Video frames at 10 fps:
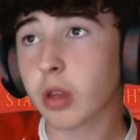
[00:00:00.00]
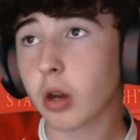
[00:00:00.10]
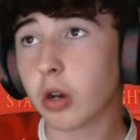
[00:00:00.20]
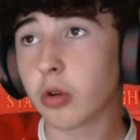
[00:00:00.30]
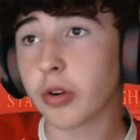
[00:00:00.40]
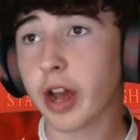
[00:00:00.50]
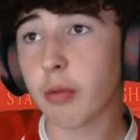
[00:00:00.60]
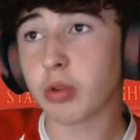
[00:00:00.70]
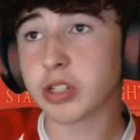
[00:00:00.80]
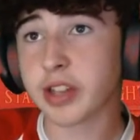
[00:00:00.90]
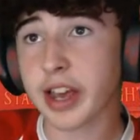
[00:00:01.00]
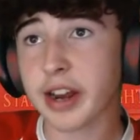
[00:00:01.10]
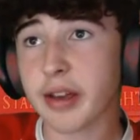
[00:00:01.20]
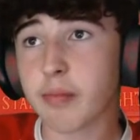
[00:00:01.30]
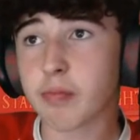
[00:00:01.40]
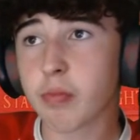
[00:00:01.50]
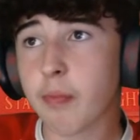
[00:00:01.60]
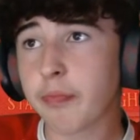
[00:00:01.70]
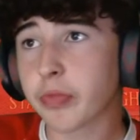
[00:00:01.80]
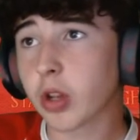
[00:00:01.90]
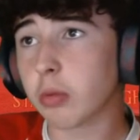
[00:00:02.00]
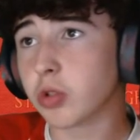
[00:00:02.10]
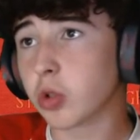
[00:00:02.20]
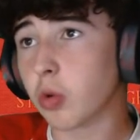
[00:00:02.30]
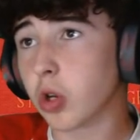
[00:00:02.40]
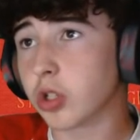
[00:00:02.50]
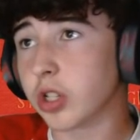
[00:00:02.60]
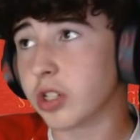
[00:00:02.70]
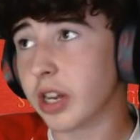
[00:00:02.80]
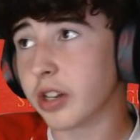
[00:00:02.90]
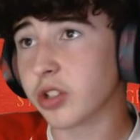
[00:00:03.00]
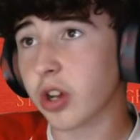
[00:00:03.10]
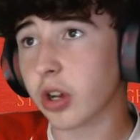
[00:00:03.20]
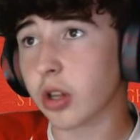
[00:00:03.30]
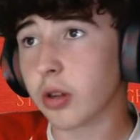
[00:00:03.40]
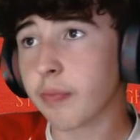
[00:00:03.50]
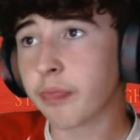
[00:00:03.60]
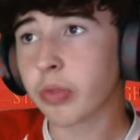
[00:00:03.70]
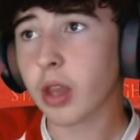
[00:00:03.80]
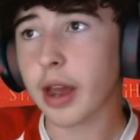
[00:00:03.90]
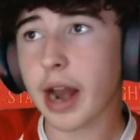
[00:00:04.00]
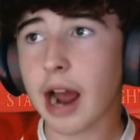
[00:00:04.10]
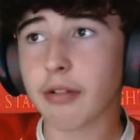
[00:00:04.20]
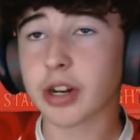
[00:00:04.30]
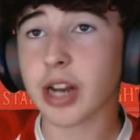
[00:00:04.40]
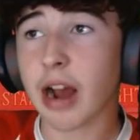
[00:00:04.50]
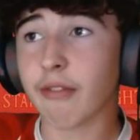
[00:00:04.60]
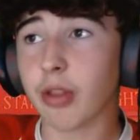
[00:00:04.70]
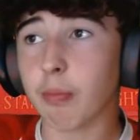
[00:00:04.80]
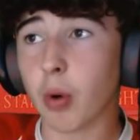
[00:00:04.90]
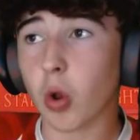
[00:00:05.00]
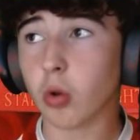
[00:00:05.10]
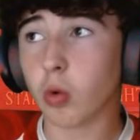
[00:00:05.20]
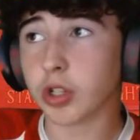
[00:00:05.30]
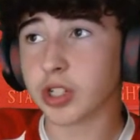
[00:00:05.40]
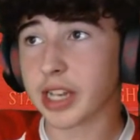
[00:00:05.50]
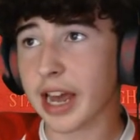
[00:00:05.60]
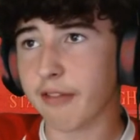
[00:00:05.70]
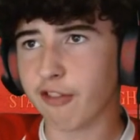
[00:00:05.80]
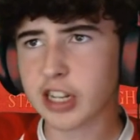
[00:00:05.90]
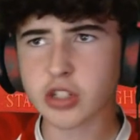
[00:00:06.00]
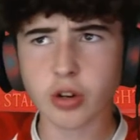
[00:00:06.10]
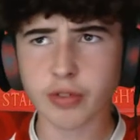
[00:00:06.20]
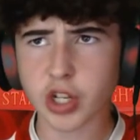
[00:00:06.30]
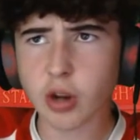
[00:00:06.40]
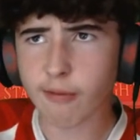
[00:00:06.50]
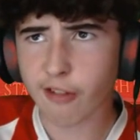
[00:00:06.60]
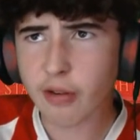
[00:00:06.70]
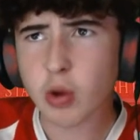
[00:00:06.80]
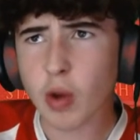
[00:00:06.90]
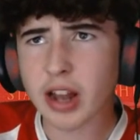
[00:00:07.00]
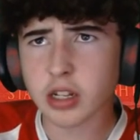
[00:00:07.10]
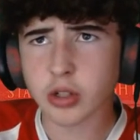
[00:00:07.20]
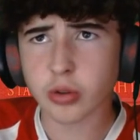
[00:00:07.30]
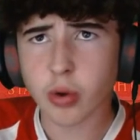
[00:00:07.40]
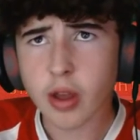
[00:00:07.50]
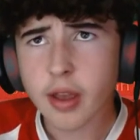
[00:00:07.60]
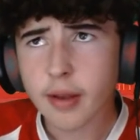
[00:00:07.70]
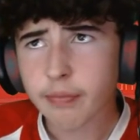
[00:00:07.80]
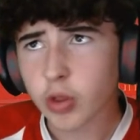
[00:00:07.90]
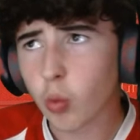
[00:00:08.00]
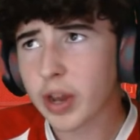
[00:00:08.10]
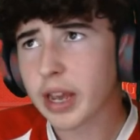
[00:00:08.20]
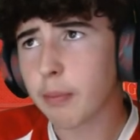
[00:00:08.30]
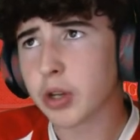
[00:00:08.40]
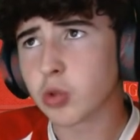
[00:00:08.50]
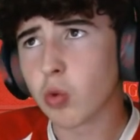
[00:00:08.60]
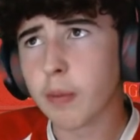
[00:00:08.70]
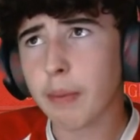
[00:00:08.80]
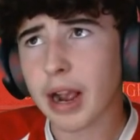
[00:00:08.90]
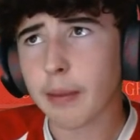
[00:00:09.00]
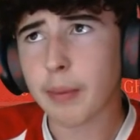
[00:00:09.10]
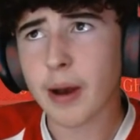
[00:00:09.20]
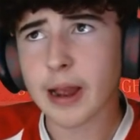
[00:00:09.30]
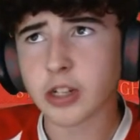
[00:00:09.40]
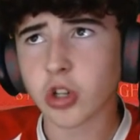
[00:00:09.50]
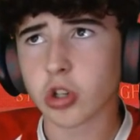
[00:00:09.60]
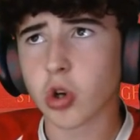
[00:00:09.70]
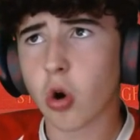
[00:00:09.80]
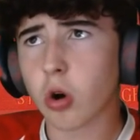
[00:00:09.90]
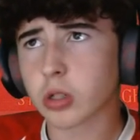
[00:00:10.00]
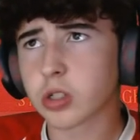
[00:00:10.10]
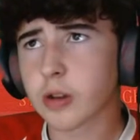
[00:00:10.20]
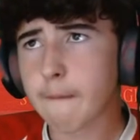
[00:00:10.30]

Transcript: Luke 09 wins the header, comes towards the centre circle, and Harrogate have the ball once again. Flicks it over the top very well to the winger, but it's won back by Josh Hawkes.